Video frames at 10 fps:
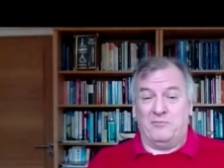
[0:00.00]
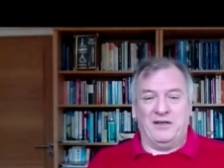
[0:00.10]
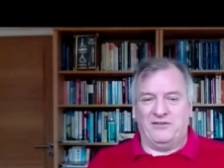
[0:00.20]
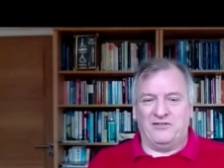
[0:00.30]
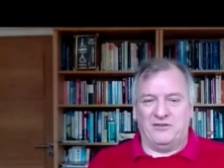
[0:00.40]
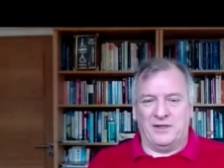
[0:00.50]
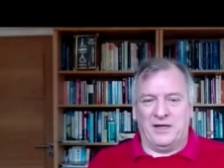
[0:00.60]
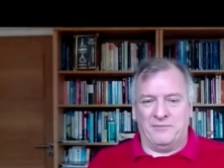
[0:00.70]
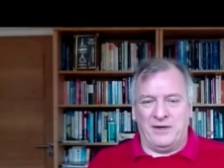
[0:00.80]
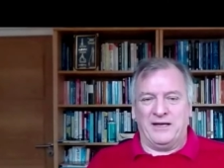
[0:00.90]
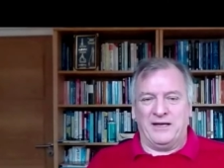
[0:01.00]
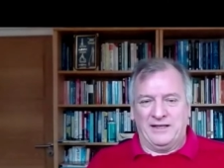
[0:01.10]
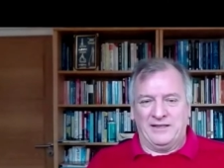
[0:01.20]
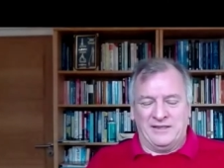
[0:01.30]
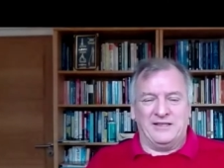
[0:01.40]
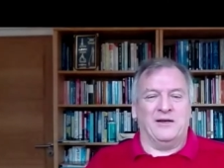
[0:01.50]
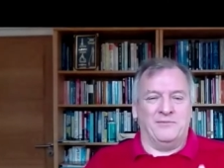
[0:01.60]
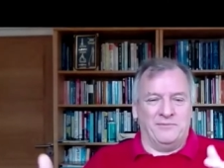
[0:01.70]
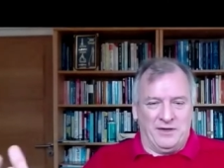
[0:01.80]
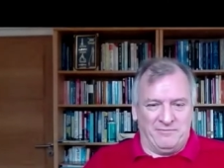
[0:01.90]
my system and I'm regulating it
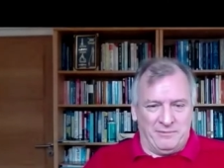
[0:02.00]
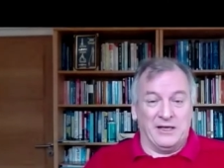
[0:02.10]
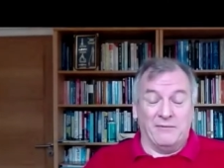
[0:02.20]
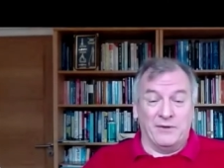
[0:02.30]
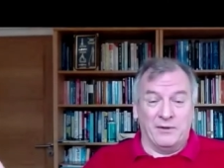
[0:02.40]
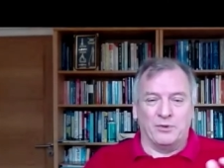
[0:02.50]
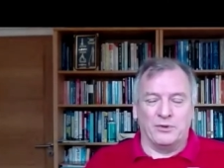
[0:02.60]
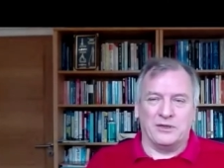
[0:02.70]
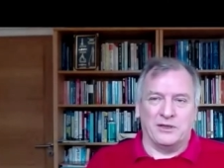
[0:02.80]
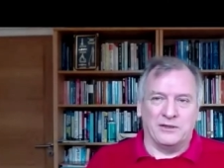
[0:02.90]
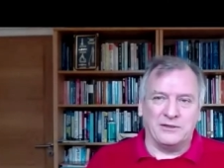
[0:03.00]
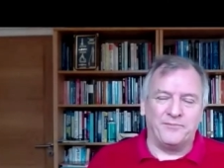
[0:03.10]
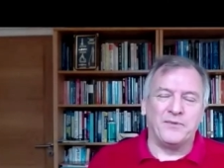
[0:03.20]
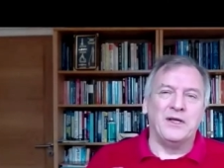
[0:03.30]
and I've become the ball cock.